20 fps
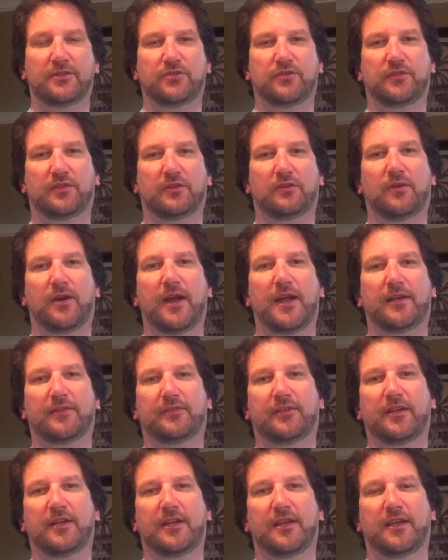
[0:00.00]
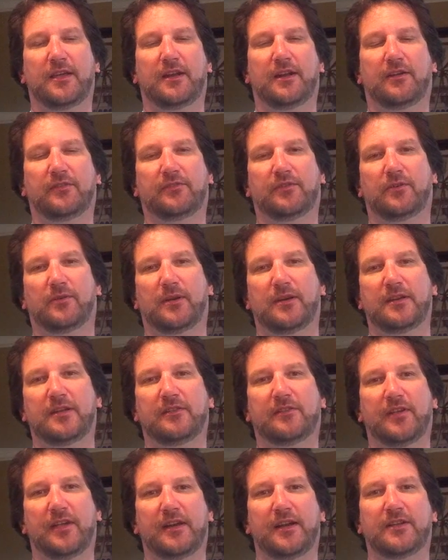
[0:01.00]
edges of the grass and also on the
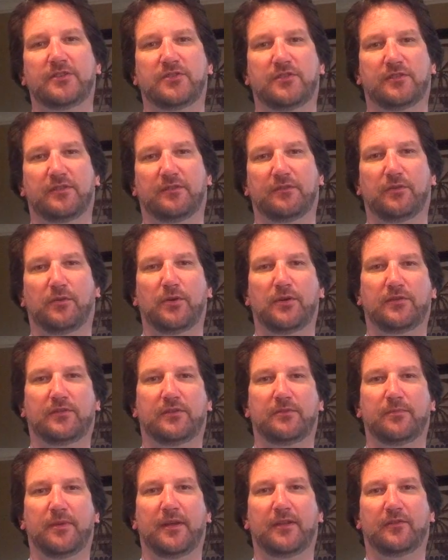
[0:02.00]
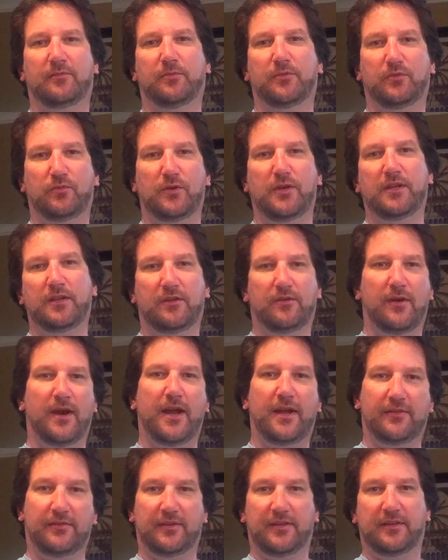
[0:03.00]
inside edges of the oyster beds between the
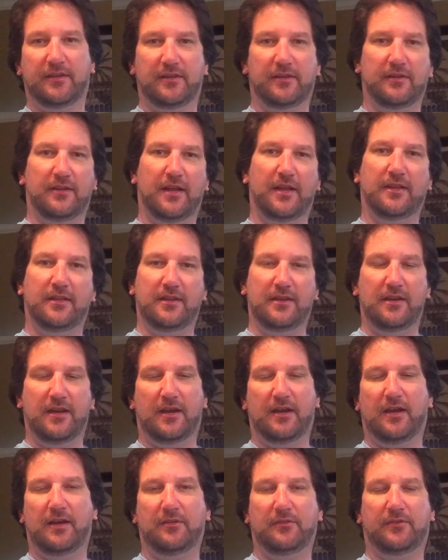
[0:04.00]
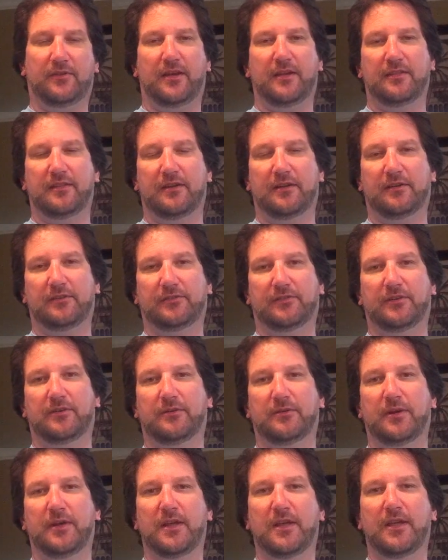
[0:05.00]
grass and the outside there.
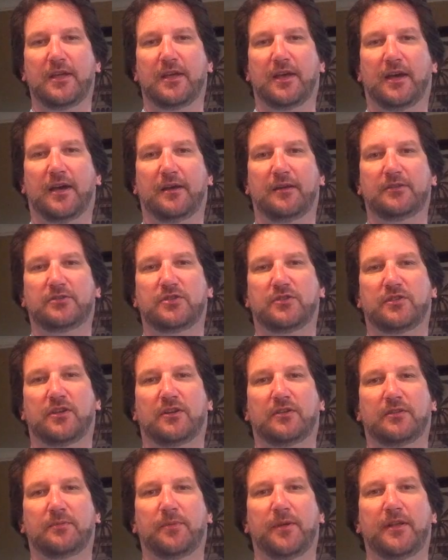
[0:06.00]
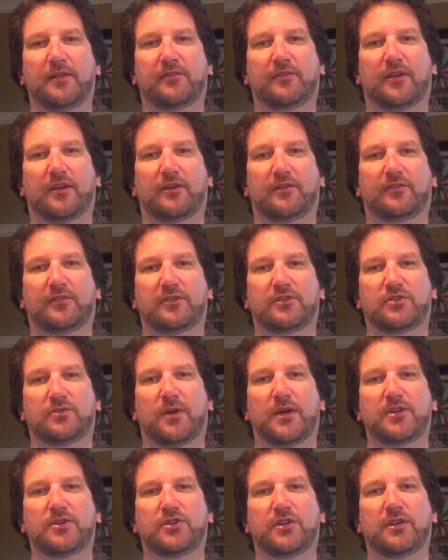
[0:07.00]
So it just all depends on our
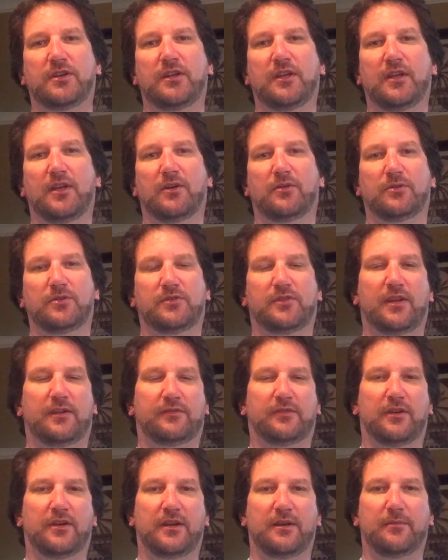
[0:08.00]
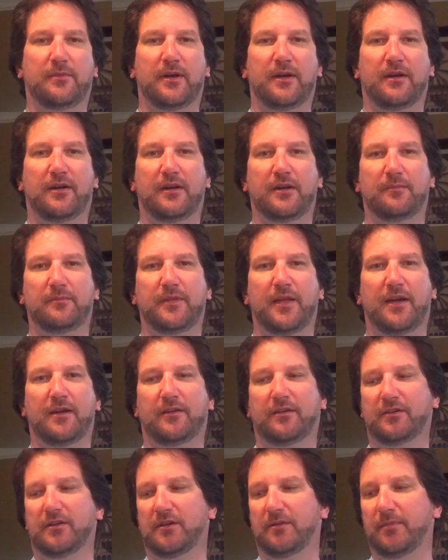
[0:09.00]
situation. We just have to hunt them
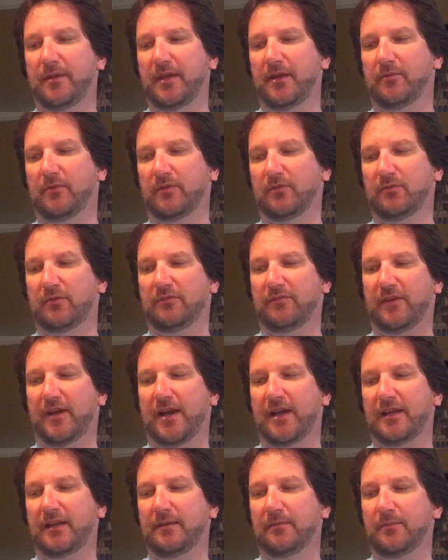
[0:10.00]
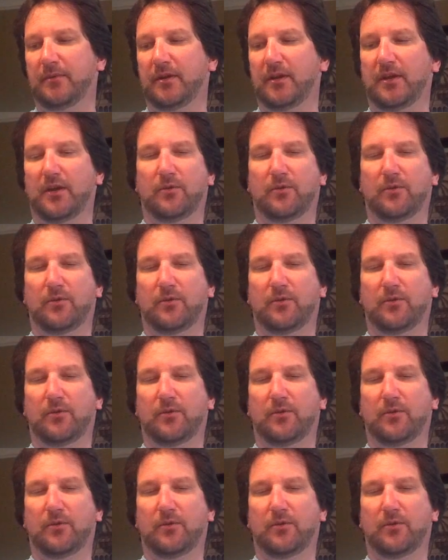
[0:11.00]
down a little bit. And once we find them,